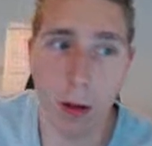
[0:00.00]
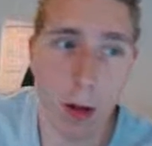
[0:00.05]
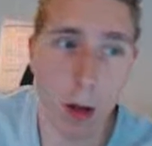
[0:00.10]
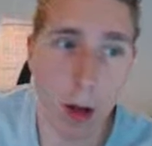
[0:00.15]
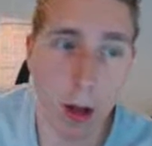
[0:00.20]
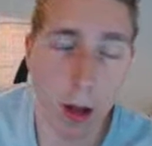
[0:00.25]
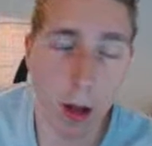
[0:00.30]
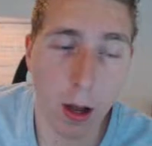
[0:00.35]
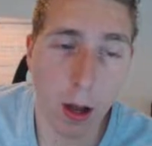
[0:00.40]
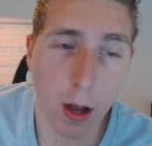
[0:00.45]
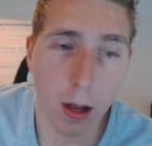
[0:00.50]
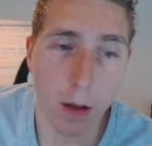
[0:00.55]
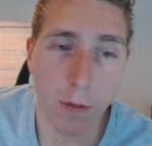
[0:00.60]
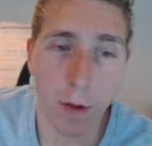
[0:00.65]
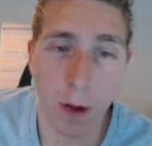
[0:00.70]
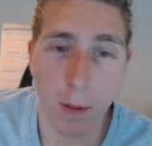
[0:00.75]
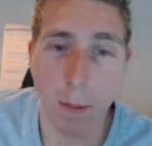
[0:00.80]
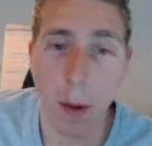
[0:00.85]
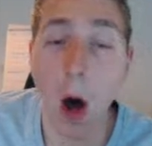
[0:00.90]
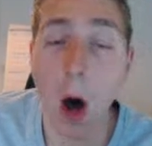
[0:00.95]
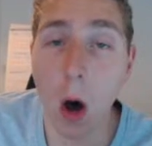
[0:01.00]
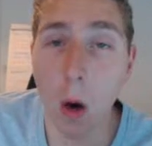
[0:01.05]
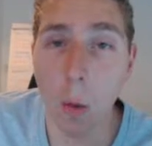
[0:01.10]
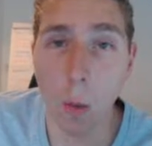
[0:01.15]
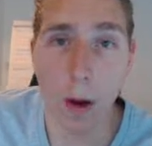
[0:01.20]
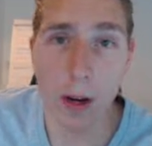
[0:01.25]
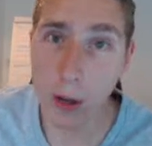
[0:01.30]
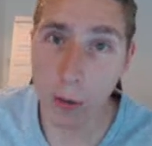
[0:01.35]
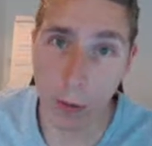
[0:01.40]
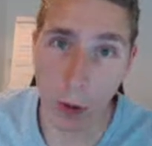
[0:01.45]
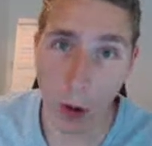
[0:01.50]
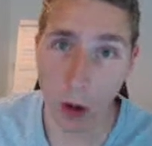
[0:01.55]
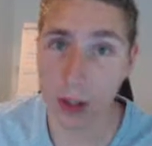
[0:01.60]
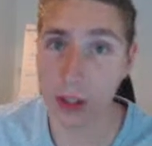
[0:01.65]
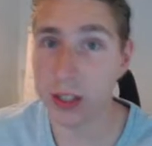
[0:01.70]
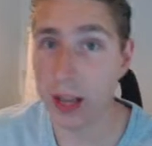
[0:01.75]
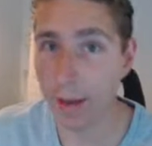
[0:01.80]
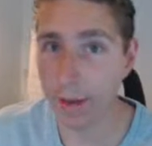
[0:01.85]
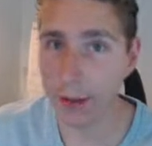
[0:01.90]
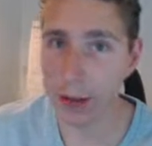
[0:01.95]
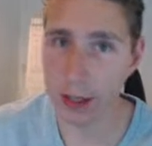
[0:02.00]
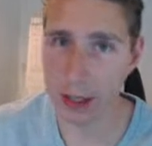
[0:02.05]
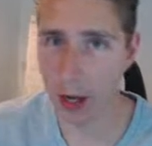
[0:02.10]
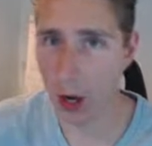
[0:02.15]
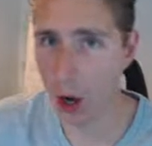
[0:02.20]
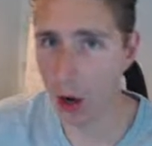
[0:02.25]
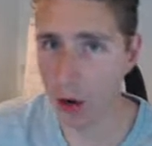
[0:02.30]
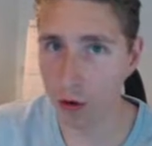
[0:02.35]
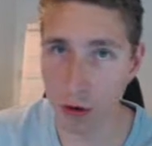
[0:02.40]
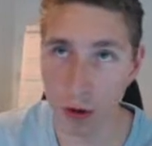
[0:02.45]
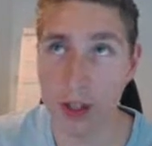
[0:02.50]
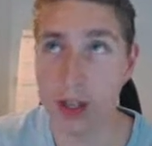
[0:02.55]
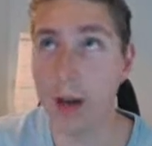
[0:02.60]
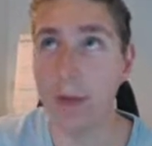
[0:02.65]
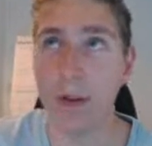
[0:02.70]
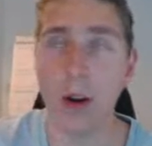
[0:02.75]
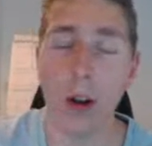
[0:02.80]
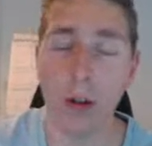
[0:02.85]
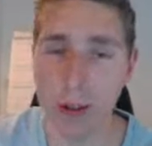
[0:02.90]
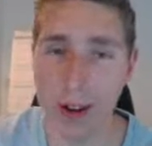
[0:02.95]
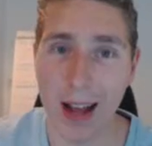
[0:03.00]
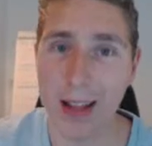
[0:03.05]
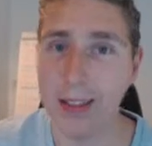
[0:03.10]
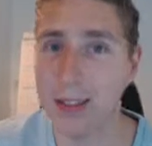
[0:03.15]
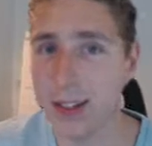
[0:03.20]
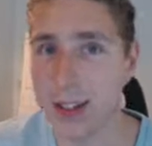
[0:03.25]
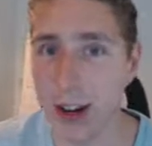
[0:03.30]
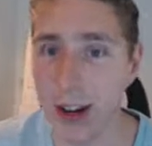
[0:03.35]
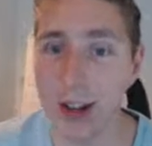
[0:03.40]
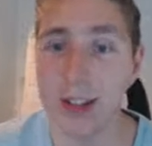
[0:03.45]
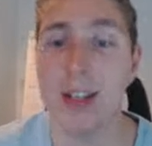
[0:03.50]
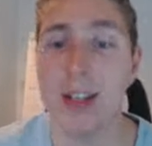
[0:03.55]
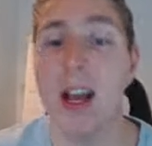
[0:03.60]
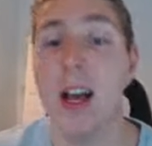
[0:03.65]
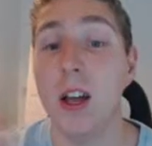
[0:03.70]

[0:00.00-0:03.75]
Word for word: uh, of a part when you've got 70, 100, 700 add to carts,